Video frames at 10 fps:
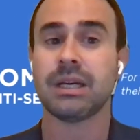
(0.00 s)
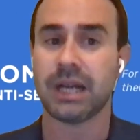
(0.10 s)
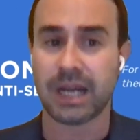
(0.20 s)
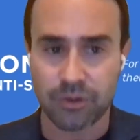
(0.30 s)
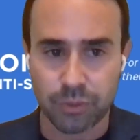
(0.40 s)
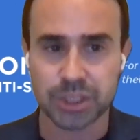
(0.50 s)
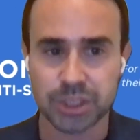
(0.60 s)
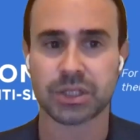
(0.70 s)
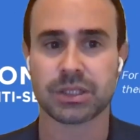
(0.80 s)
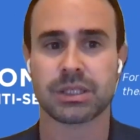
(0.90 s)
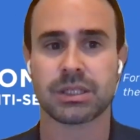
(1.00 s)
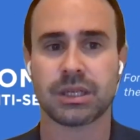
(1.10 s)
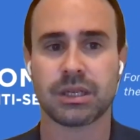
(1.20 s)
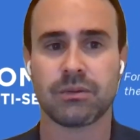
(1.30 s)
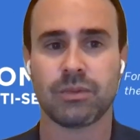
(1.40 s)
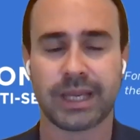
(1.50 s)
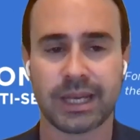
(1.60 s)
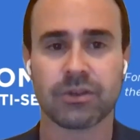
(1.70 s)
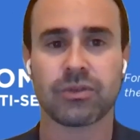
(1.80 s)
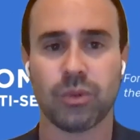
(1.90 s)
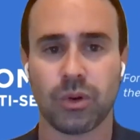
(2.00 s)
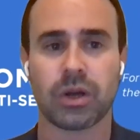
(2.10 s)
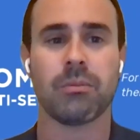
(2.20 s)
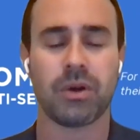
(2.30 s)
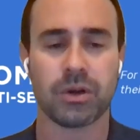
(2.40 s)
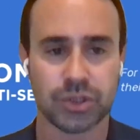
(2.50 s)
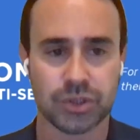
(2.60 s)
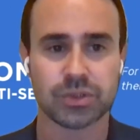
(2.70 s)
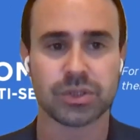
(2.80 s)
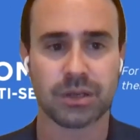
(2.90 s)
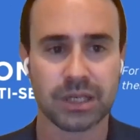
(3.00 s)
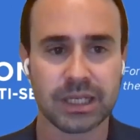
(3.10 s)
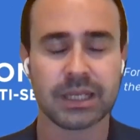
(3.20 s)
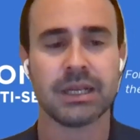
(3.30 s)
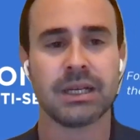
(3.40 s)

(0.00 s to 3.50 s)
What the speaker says: and Christians. We cannot work among Jews only.